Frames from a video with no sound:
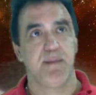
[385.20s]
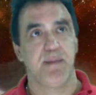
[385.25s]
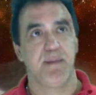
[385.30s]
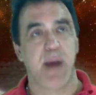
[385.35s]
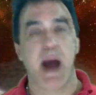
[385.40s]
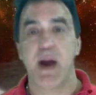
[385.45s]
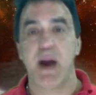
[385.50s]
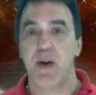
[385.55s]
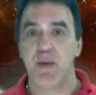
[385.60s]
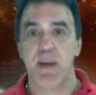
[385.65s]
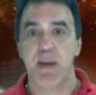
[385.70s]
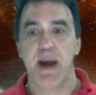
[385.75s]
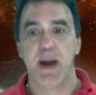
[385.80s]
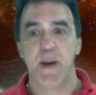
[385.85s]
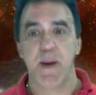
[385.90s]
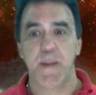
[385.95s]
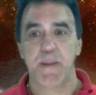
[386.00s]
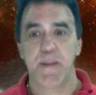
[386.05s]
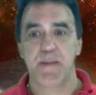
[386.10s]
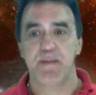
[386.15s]
Iron
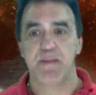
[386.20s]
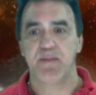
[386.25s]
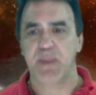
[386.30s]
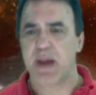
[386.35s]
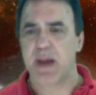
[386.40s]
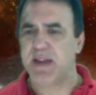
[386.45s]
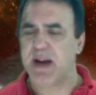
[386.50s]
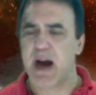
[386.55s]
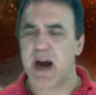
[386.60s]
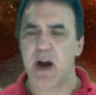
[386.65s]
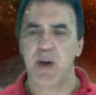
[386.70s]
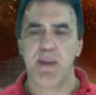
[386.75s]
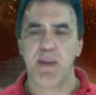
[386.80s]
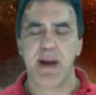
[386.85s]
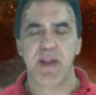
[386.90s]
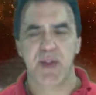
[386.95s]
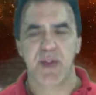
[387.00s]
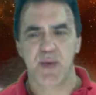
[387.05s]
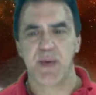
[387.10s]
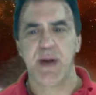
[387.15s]
Man. I think Iron
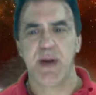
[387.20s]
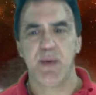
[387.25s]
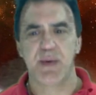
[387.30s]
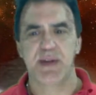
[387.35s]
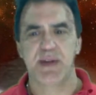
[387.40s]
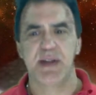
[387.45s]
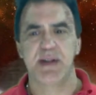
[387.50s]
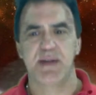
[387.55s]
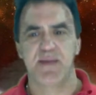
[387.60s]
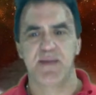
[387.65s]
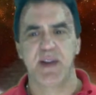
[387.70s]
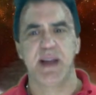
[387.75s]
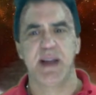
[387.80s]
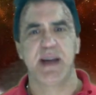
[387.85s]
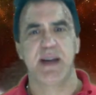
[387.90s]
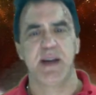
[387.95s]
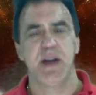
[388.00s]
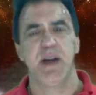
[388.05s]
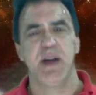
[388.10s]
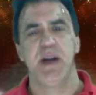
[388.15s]
Man 3 was his
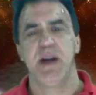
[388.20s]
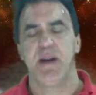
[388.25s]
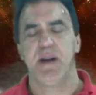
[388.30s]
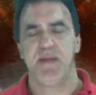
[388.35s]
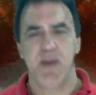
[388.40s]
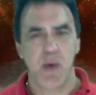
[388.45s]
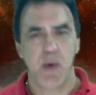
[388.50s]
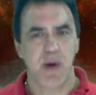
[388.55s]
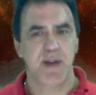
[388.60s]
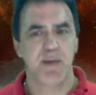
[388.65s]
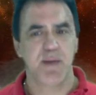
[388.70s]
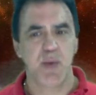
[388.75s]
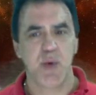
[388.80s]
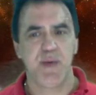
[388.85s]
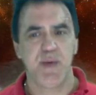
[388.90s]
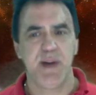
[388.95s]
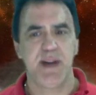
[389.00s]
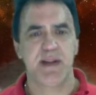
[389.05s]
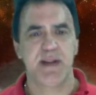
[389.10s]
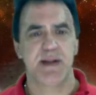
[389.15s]
flick. A few other
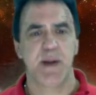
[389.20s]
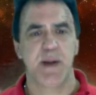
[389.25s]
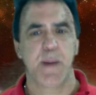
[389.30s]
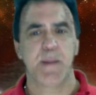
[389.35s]
movies.